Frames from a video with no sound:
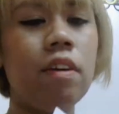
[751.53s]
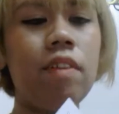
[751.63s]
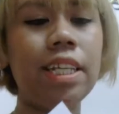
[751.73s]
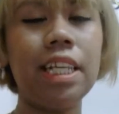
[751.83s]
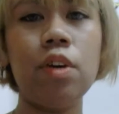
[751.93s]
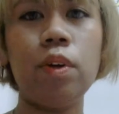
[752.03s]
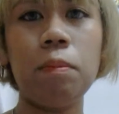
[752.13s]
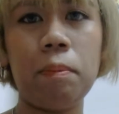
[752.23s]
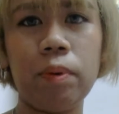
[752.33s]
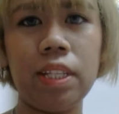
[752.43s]
If let's say you want
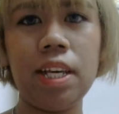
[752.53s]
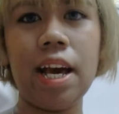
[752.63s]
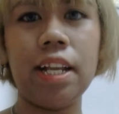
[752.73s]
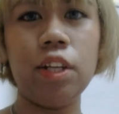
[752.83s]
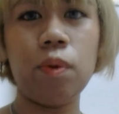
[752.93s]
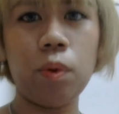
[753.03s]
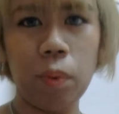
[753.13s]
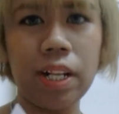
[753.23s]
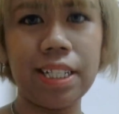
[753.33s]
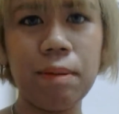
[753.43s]
to be pretty and then you want to
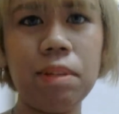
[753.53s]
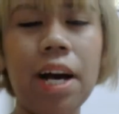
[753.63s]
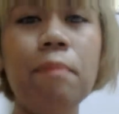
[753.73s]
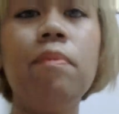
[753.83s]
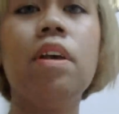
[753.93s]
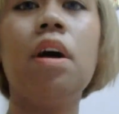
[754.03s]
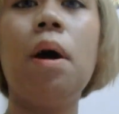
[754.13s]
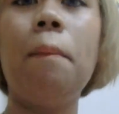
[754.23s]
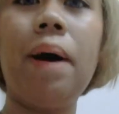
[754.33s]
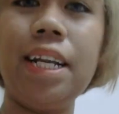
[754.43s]
win at the same time,
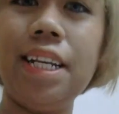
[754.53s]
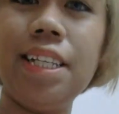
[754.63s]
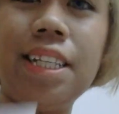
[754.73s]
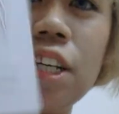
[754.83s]
buy this,